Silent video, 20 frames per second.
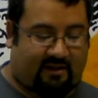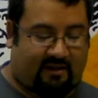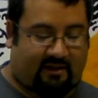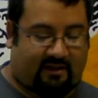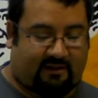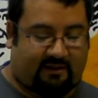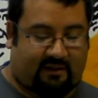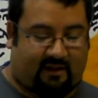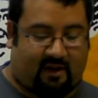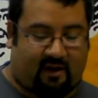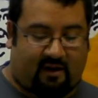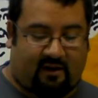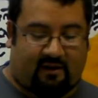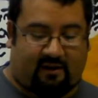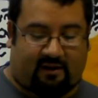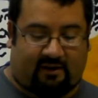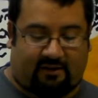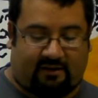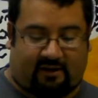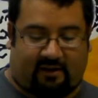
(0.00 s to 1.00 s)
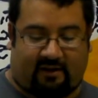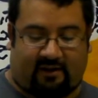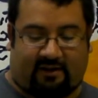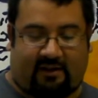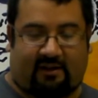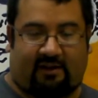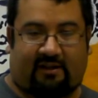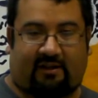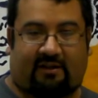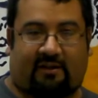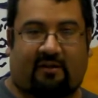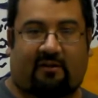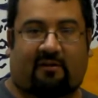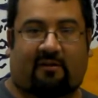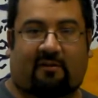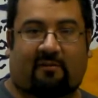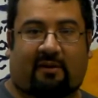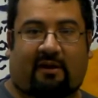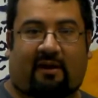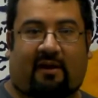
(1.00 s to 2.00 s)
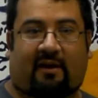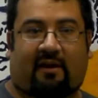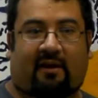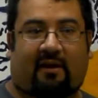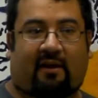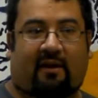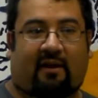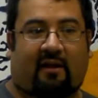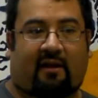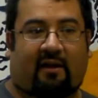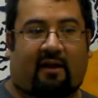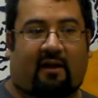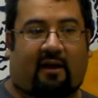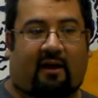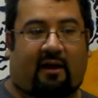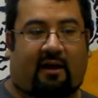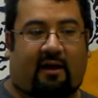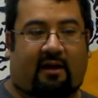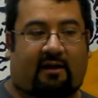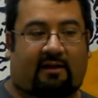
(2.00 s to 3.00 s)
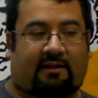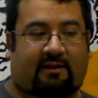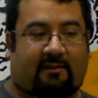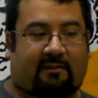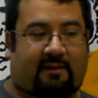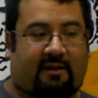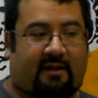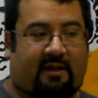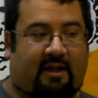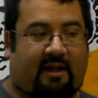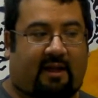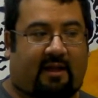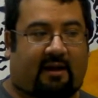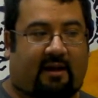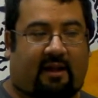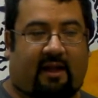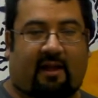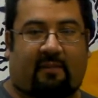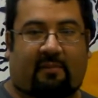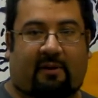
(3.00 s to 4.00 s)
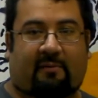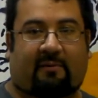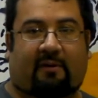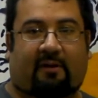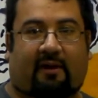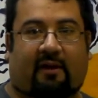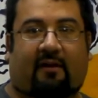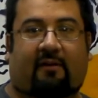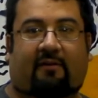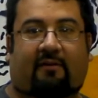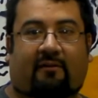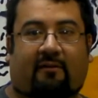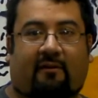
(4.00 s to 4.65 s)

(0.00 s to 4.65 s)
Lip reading: it's a hard thing to do, but it's something that a lot of people love.